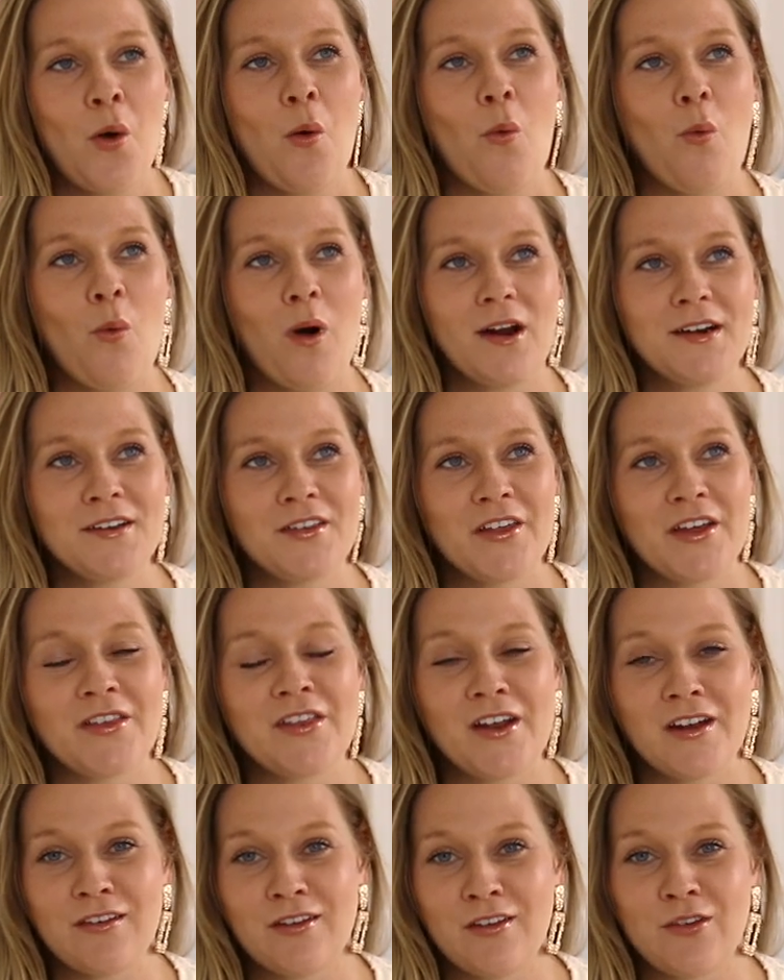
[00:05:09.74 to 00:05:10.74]
one thing
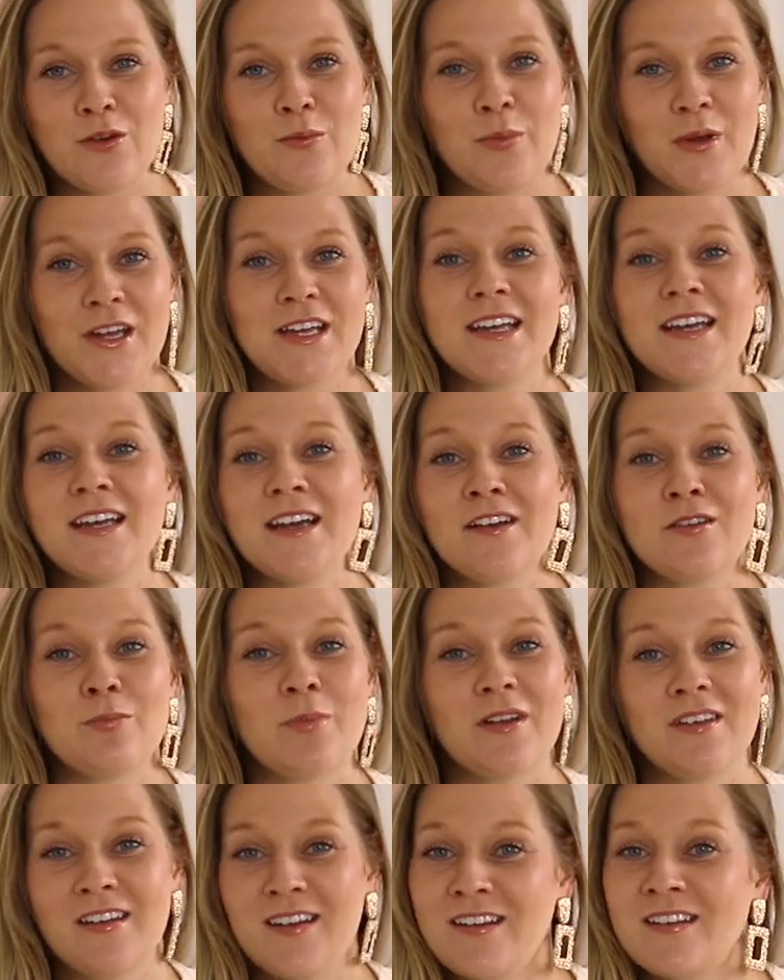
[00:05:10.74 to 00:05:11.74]
that is super key is
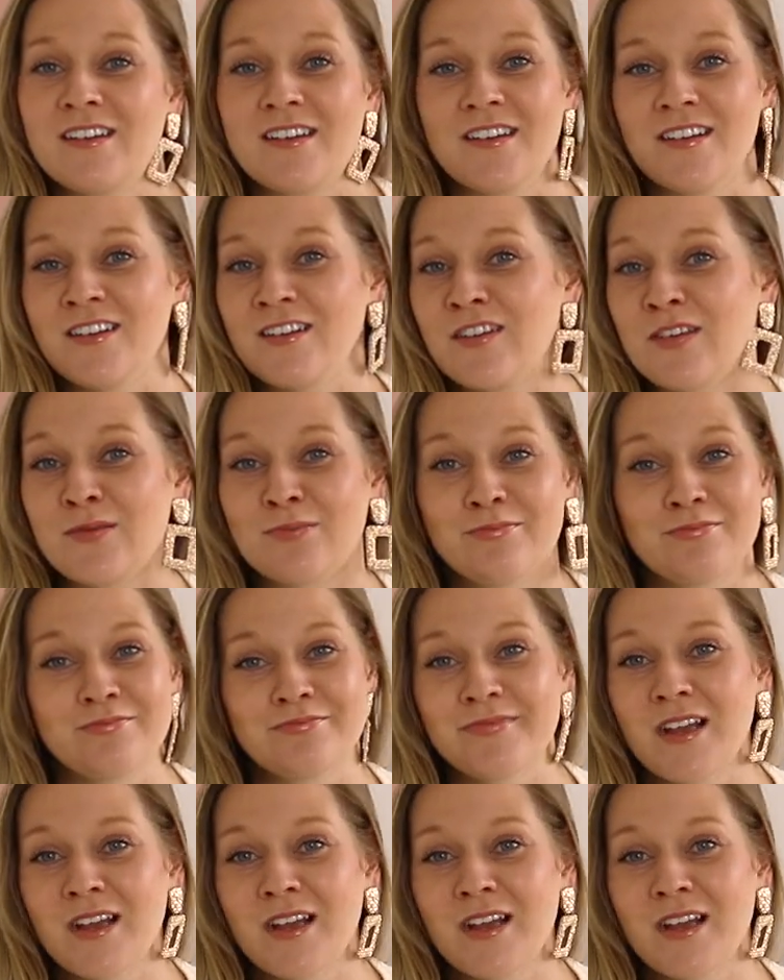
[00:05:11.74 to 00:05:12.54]
persistence.